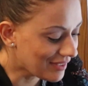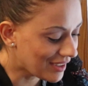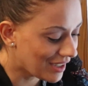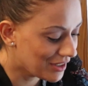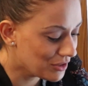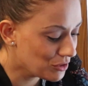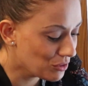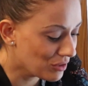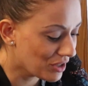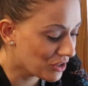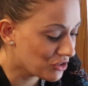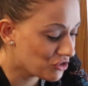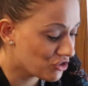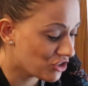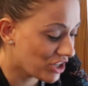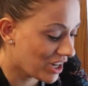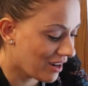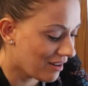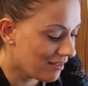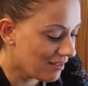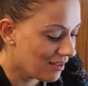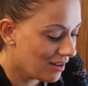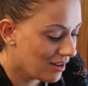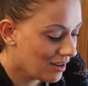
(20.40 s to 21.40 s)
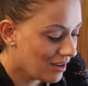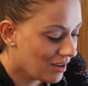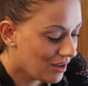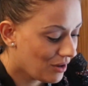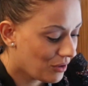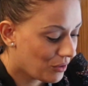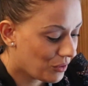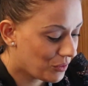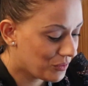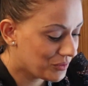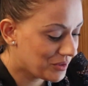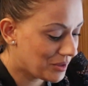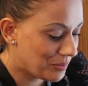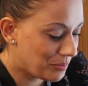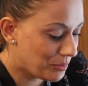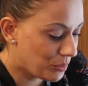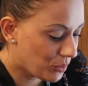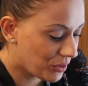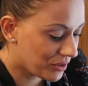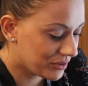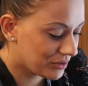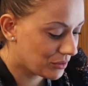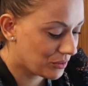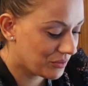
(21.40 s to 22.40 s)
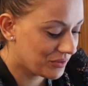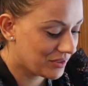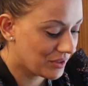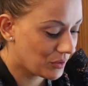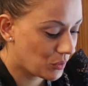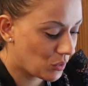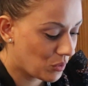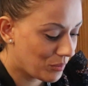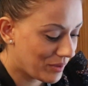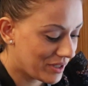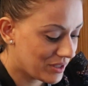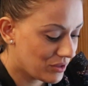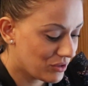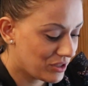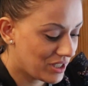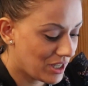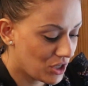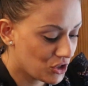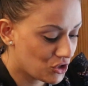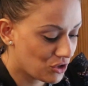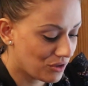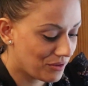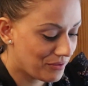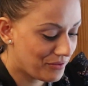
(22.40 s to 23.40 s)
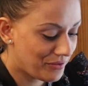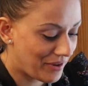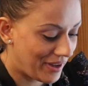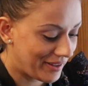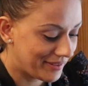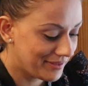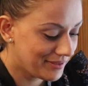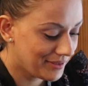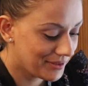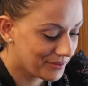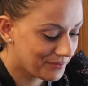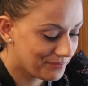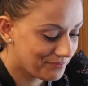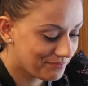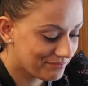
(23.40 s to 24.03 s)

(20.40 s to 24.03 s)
You are chair of the board of the Roma Education Fund.